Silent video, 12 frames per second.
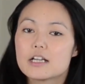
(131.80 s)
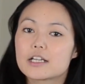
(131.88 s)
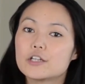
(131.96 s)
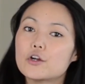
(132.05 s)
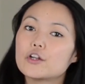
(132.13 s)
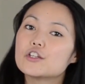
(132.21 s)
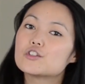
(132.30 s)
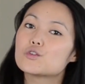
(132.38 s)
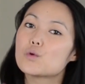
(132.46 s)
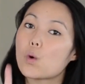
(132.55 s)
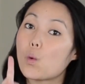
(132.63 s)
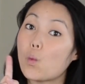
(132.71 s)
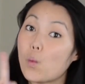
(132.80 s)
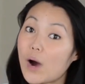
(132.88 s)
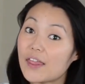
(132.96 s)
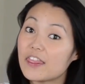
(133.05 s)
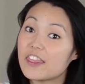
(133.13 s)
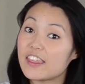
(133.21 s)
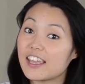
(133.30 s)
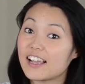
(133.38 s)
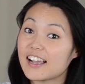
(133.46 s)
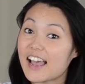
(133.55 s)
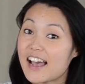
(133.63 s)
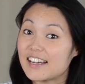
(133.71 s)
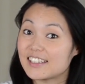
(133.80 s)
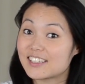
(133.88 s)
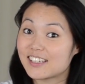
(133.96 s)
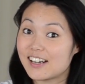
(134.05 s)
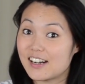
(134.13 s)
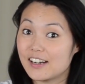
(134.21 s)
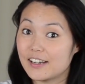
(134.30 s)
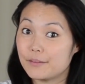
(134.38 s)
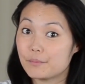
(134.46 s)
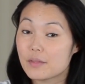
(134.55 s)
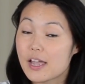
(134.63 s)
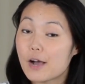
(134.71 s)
can only do one thing at a time.